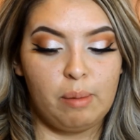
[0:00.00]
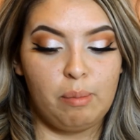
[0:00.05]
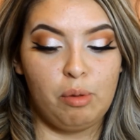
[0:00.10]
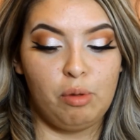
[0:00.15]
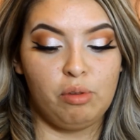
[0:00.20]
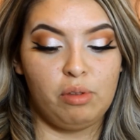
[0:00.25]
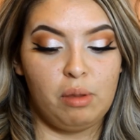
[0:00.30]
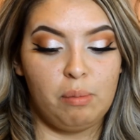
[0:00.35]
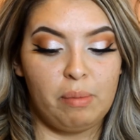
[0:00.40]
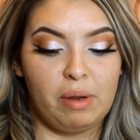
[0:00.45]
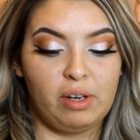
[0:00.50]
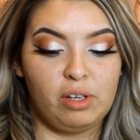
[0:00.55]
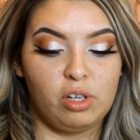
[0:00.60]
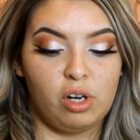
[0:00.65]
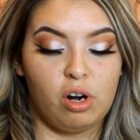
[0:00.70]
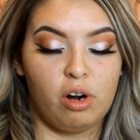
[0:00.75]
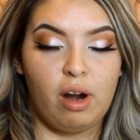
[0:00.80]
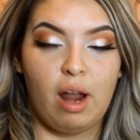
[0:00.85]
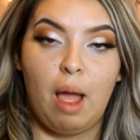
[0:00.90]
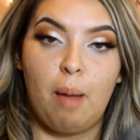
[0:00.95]
I'm using my
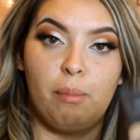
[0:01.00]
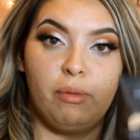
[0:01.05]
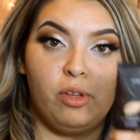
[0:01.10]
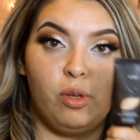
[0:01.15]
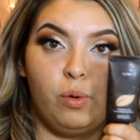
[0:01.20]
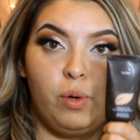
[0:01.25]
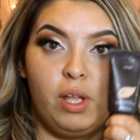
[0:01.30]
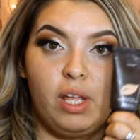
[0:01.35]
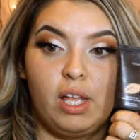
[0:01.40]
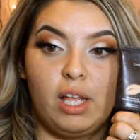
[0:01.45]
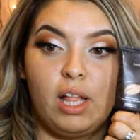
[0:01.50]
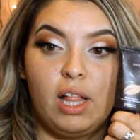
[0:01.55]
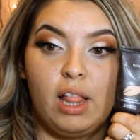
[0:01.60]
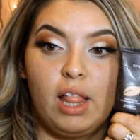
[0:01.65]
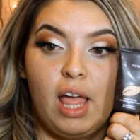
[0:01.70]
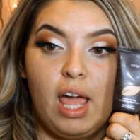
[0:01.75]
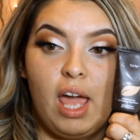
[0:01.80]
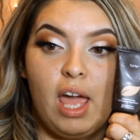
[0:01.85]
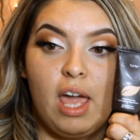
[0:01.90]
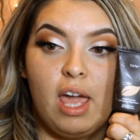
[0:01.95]
Tarte Amazonian
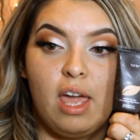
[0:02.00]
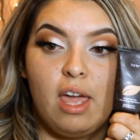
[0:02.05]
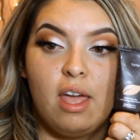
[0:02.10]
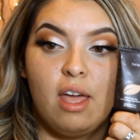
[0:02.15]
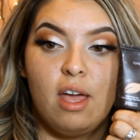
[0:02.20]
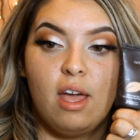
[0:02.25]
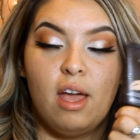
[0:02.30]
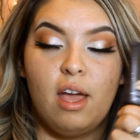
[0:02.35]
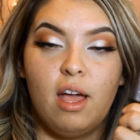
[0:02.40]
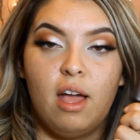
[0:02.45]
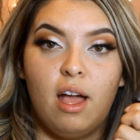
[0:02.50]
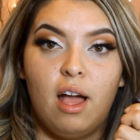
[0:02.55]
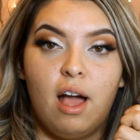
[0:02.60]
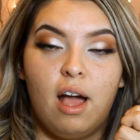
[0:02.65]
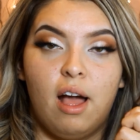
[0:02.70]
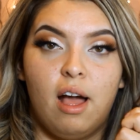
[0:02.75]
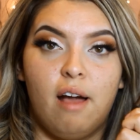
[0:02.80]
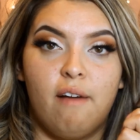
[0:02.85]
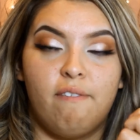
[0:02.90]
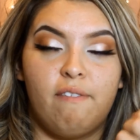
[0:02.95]
Clay
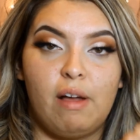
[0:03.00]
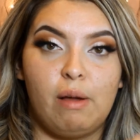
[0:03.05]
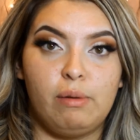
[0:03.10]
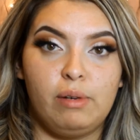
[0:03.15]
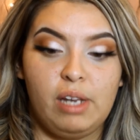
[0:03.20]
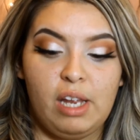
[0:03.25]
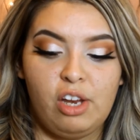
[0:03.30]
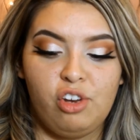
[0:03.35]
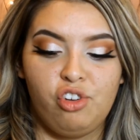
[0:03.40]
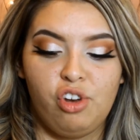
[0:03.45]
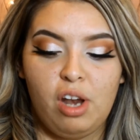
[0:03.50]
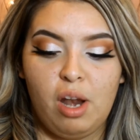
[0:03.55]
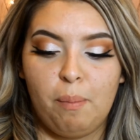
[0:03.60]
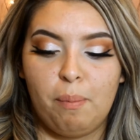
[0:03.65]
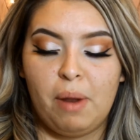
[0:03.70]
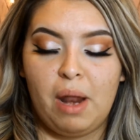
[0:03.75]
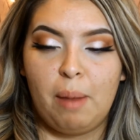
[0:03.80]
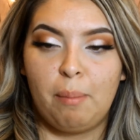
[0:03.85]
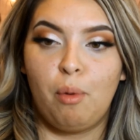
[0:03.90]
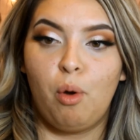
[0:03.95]
foundation,
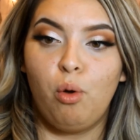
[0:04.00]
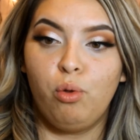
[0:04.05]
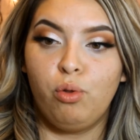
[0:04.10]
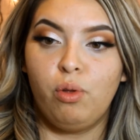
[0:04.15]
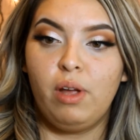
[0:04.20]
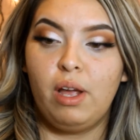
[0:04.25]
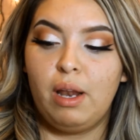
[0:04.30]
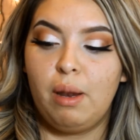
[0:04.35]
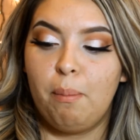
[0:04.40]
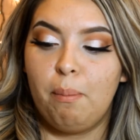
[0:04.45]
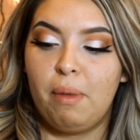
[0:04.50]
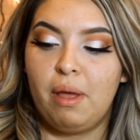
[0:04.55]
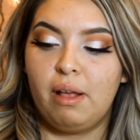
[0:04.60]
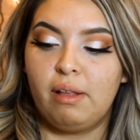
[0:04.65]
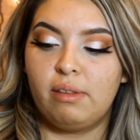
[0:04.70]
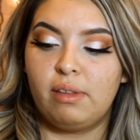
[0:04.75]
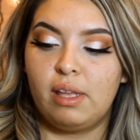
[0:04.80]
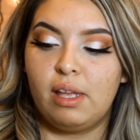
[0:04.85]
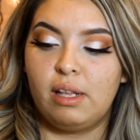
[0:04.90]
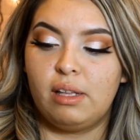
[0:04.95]
but I'm also going to
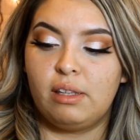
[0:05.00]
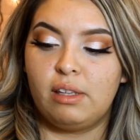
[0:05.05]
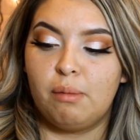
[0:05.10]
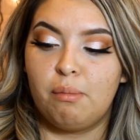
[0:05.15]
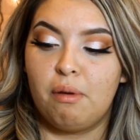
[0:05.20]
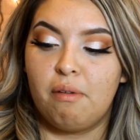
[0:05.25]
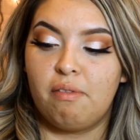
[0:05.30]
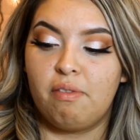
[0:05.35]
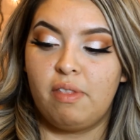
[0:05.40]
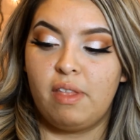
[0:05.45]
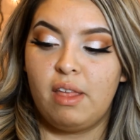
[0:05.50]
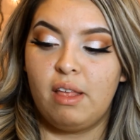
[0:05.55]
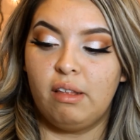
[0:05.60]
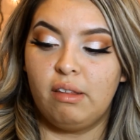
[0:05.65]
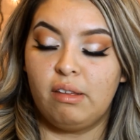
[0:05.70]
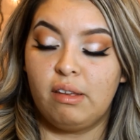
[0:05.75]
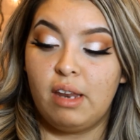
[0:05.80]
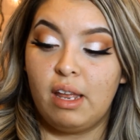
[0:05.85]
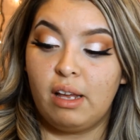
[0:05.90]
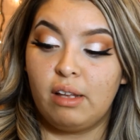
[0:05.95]
mix in some of
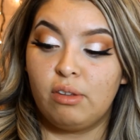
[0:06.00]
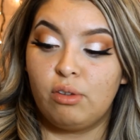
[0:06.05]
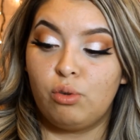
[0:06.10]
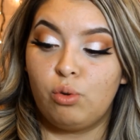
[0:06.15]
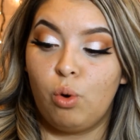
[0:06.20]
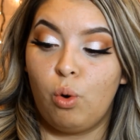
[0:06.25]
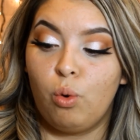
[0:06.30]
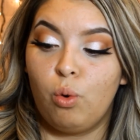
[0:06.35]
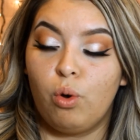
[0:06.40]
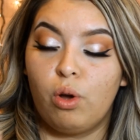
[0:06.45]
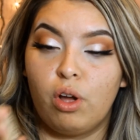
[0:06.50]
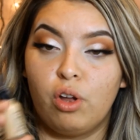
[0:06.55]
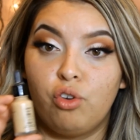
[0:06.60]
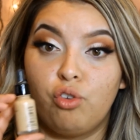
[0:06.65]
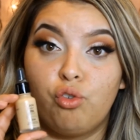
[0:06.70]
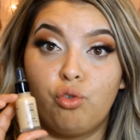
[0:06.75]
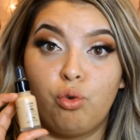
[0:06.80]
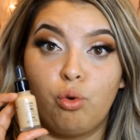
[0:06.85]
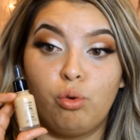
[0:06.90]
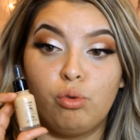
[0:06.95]
these NYX Total
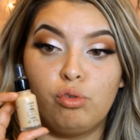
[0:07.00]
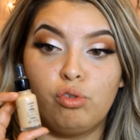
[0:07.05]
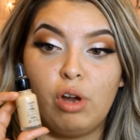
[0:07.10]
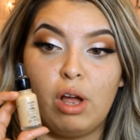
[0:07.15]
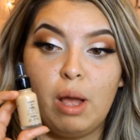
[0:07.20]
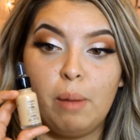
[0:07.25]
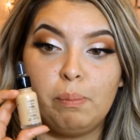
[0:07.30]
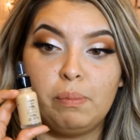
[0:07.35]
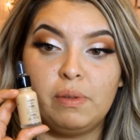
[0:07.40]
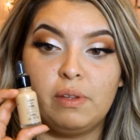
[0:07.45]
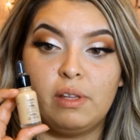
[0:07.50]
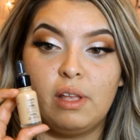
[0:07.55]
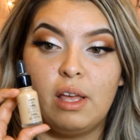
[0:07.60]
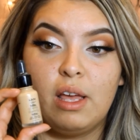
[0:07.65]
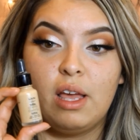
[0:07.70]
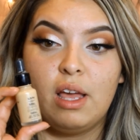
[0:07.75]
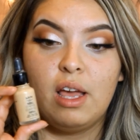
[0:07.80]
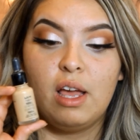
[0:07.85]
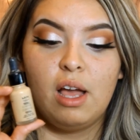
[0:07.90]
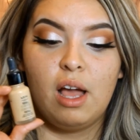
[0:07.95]
Control drops
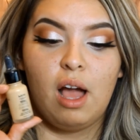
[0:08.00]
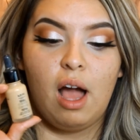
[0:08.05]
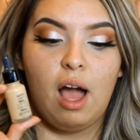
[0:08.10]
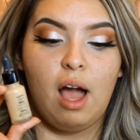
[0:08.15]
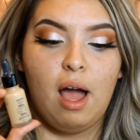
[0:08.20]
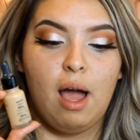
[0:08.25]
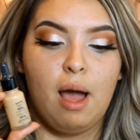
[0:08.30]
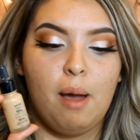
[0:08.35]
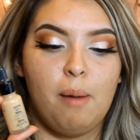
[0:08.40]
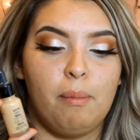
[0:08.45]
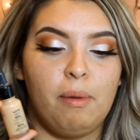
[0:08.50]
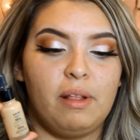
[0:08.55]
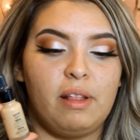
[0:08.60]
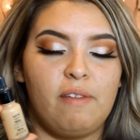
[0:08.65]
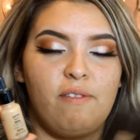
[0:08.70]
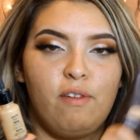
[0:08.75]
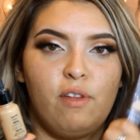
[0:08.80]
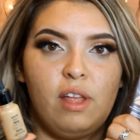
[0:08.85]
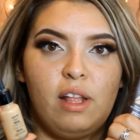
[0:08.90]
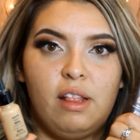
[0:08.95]
because
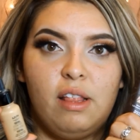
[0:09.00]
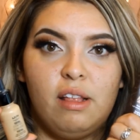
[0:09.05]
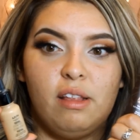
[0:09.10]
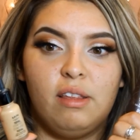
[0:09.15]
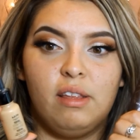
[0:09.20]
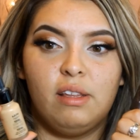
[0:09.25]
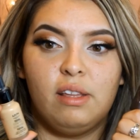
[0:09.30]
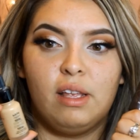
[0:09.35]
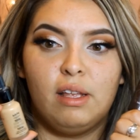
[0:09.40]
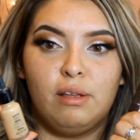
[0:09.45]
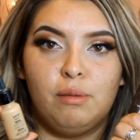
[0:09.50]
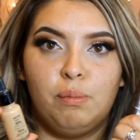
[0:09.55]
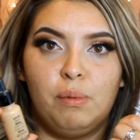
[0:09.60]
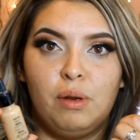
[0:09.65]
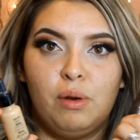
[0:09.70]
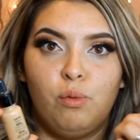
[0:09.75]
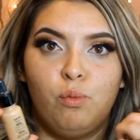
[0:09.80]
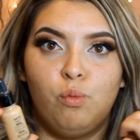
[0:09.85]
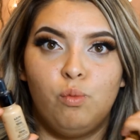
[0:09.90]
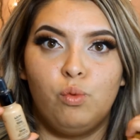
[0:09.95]
I feel like this has
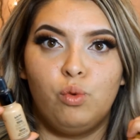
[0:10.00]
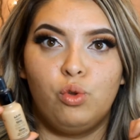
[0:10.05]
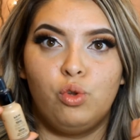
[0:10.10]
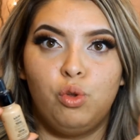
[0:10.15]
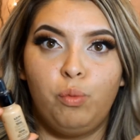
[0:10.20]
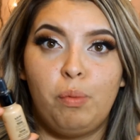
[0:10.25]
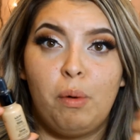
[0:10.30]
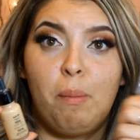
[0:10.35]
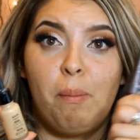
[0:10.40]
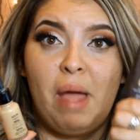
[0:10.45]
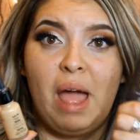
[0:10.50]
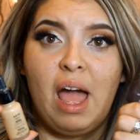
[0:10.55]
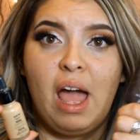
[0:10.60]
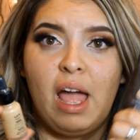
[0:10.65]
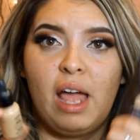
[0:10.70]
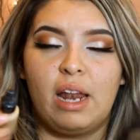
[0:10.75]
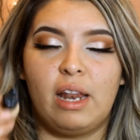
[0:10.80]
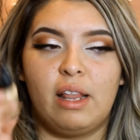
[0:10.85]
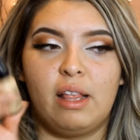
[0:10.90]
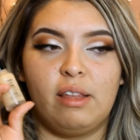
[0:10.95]
been super
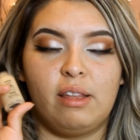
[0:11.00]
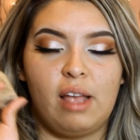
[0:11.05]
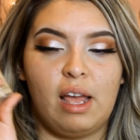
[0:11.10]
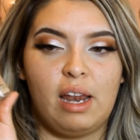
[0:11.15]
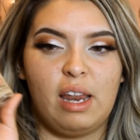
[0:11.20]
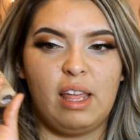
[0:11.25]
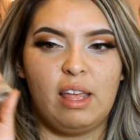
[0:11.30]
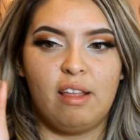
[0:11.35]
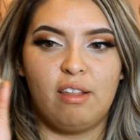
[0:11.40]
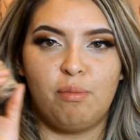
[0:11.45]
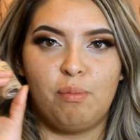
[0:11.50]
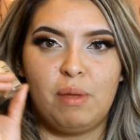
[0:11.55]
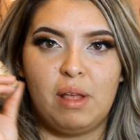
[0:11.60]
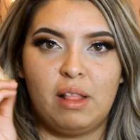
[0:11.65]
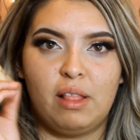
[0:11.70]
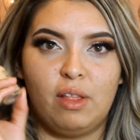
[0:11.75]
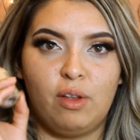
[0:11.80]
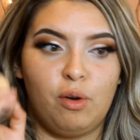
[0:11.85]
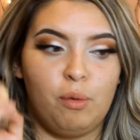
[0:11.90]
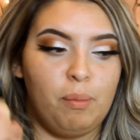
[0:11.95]
matte, and this kind of gives me
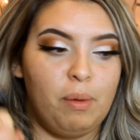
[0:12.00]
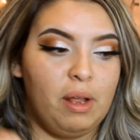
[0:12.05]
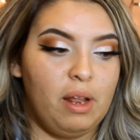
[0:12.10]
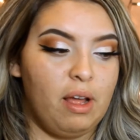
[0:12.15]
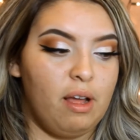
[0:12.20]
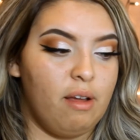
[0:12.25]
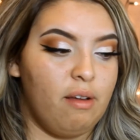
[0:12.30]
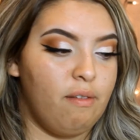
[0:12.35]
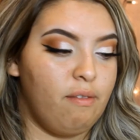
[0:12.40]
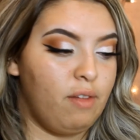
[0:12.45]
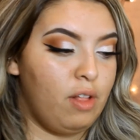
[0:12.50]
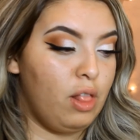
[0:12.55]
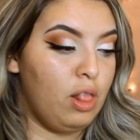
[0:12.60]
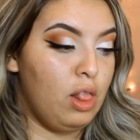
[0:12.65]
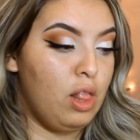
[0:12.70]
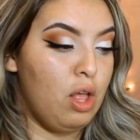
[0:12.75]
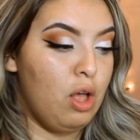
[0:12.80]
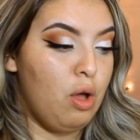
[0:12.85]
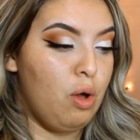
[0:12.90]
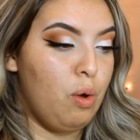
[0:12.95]
a little bit of
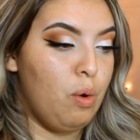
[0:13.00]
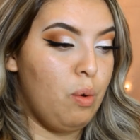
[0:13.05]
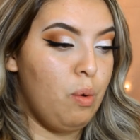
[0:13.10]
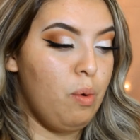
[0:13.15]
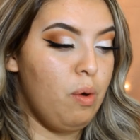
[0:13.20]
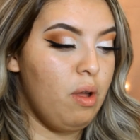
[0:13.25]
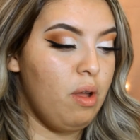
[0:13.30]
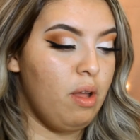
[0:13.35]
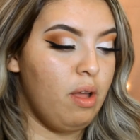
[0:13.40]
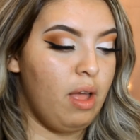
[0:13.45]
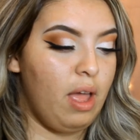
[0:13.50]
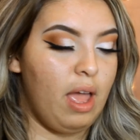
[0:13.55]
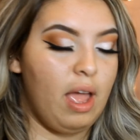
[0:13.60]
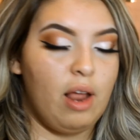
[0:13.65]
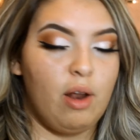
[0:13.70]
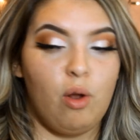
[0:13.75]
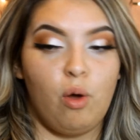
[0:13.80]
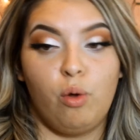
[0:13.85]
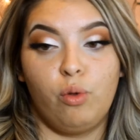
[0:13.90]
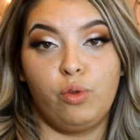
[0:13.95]
glow
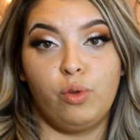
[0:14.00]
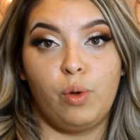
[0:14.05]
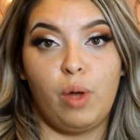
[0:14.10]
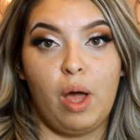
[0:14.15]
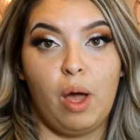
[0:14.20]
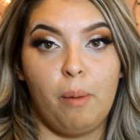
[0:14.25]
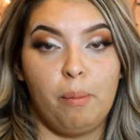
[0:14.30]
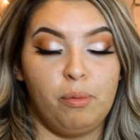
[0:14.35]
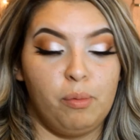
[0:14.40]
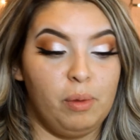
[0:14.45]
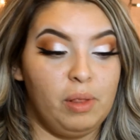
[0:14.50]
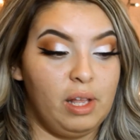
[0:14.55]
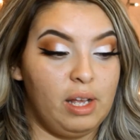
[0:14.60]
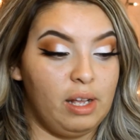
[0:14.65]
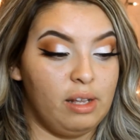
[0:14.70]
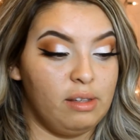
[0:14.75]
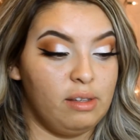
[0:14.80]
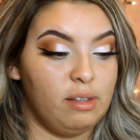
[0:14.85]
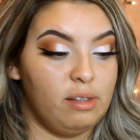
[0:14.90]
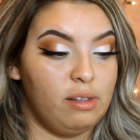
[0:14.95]
and also helps with the
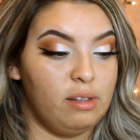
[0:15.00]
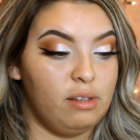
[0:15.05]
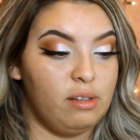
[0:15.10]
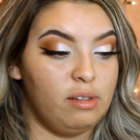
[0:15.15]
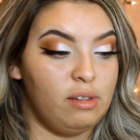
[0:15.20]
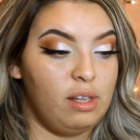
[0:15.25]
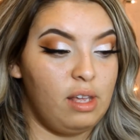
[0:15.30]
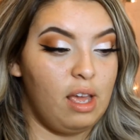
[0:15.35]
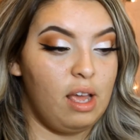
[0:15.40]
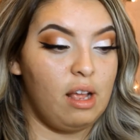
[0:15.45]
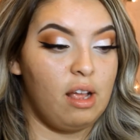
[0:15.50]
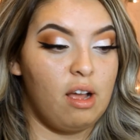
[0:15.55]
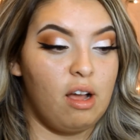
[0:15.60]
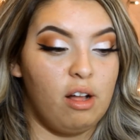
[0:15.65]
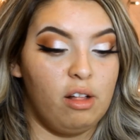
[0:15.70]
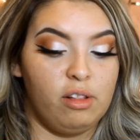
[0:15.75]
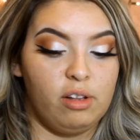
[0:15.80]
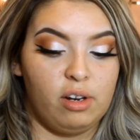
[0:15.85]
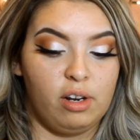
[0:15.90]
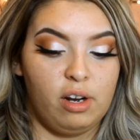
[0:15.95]
consistency and
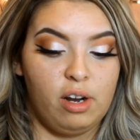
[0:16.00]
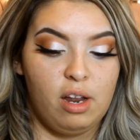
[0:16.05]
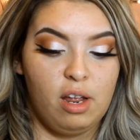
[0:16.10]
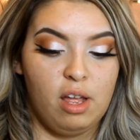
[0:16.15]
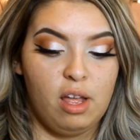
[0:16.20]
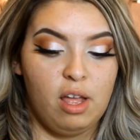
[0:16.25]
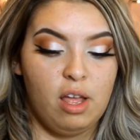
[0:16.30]
color.